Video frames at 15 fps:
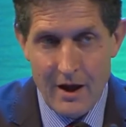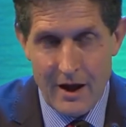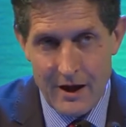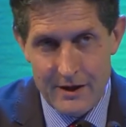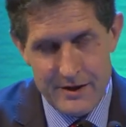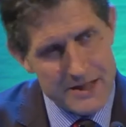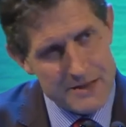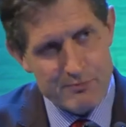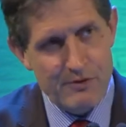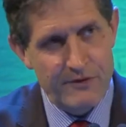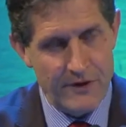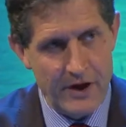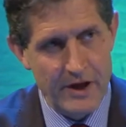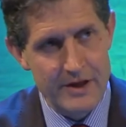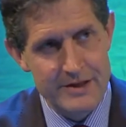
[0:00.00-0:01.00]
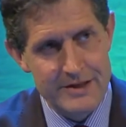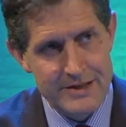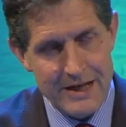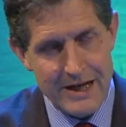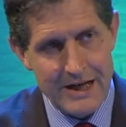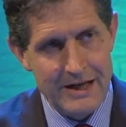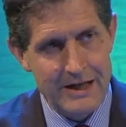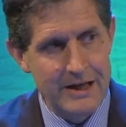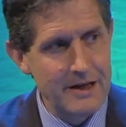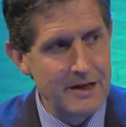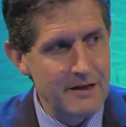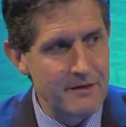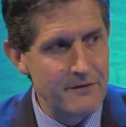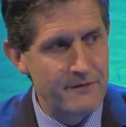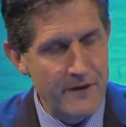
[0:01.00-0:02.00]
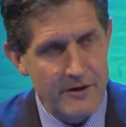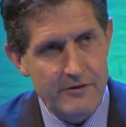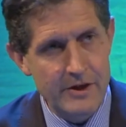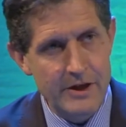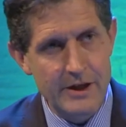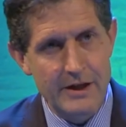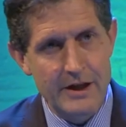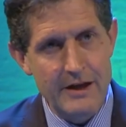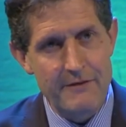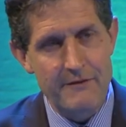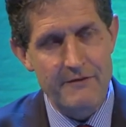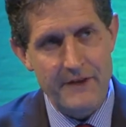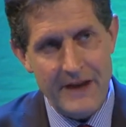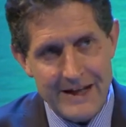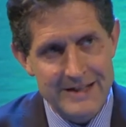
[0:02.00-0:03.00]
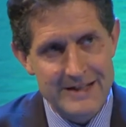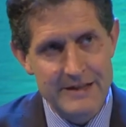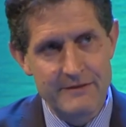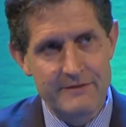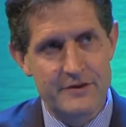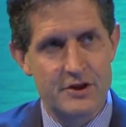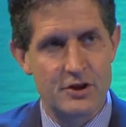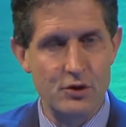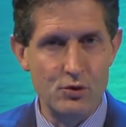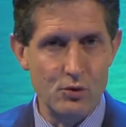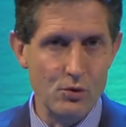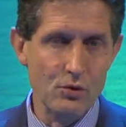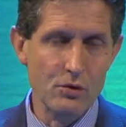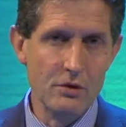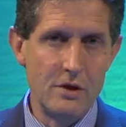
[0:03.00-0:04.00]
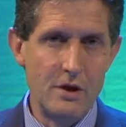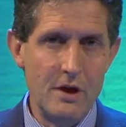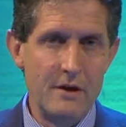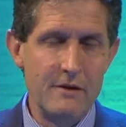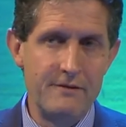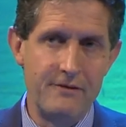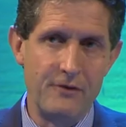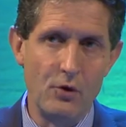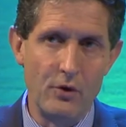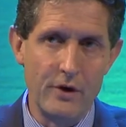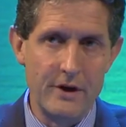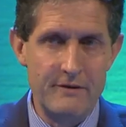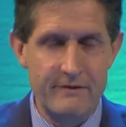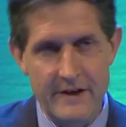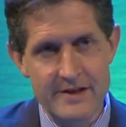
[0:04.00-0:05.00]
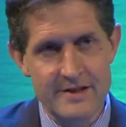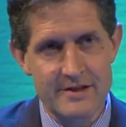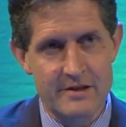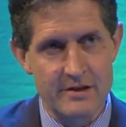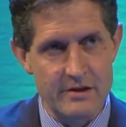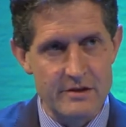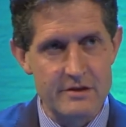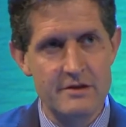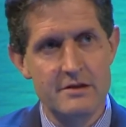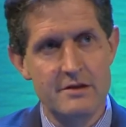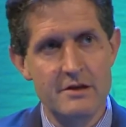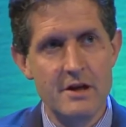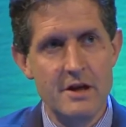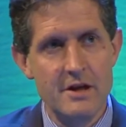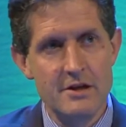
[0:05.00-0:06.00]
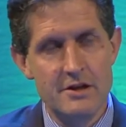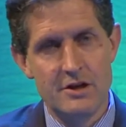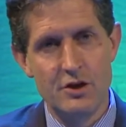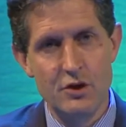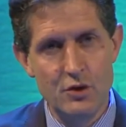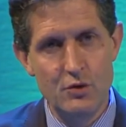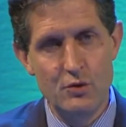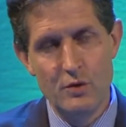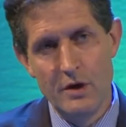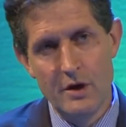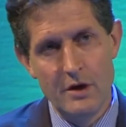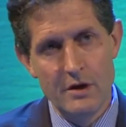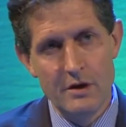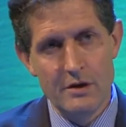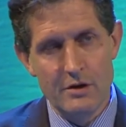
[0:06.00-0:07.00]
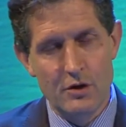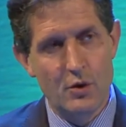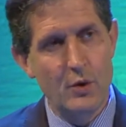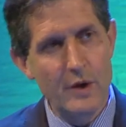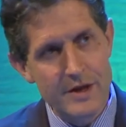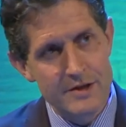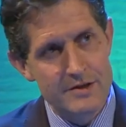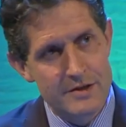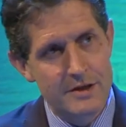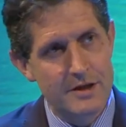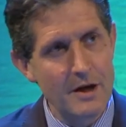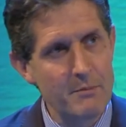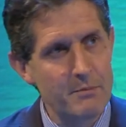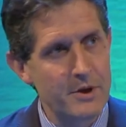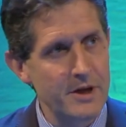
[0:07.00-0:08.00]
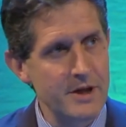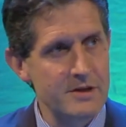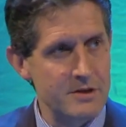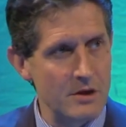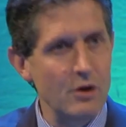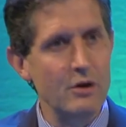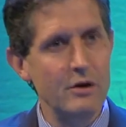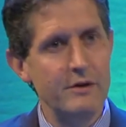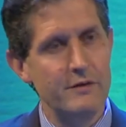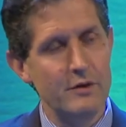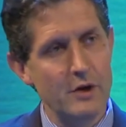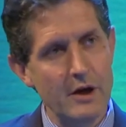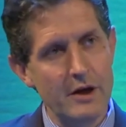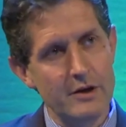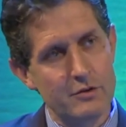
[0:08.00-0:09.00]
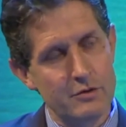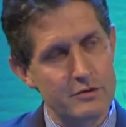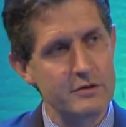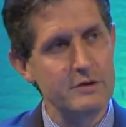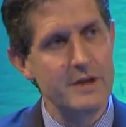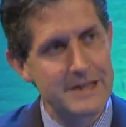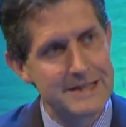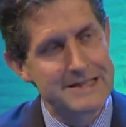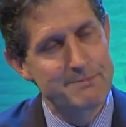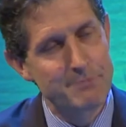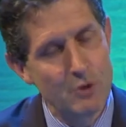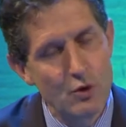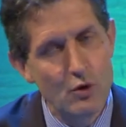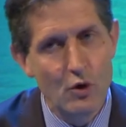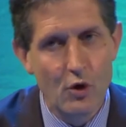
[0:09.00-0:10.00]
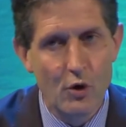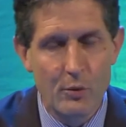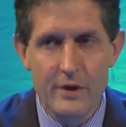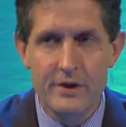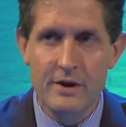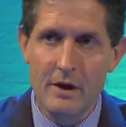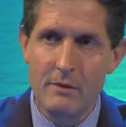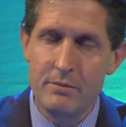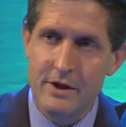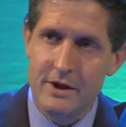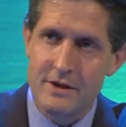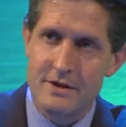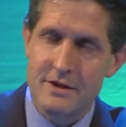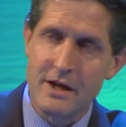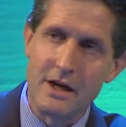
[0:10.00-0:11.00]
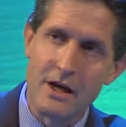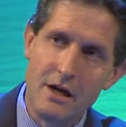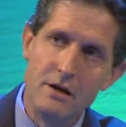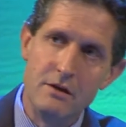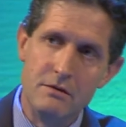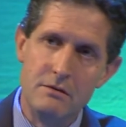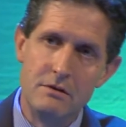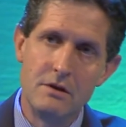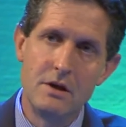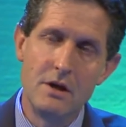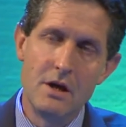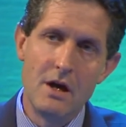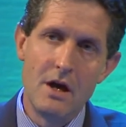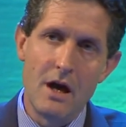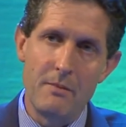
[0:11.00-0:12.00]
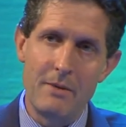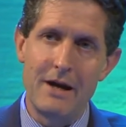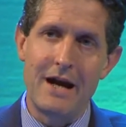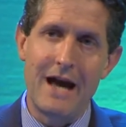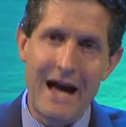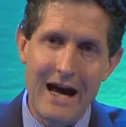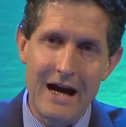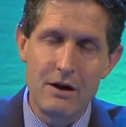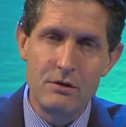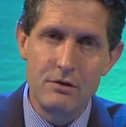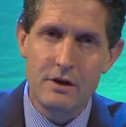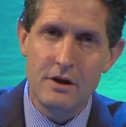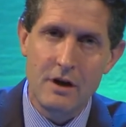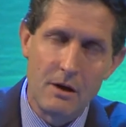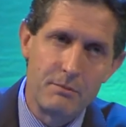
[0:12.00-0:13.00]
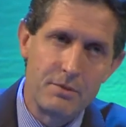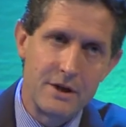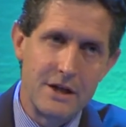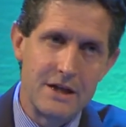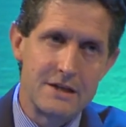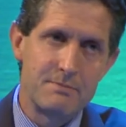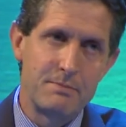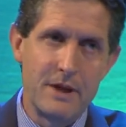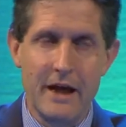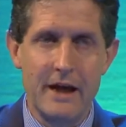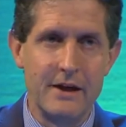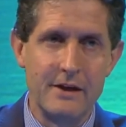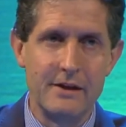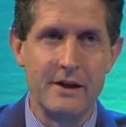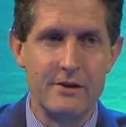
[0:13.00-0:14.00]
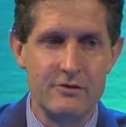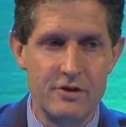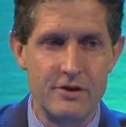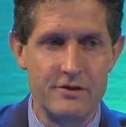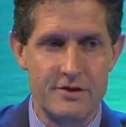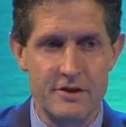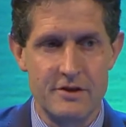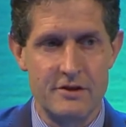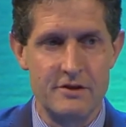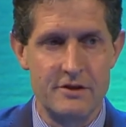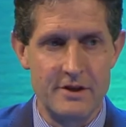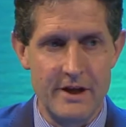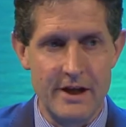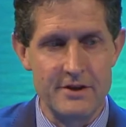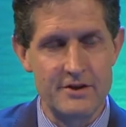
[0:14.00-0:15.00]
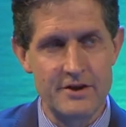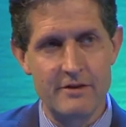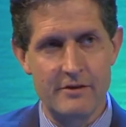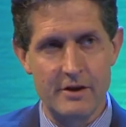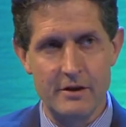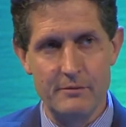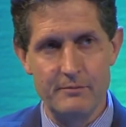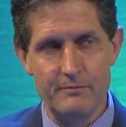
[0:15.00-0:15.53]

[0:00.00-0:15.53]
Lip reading: And this provides a very effective tool for investors to quiz companies on, if you like, or to explore with companies they own about how the company is planning their transition to net zero.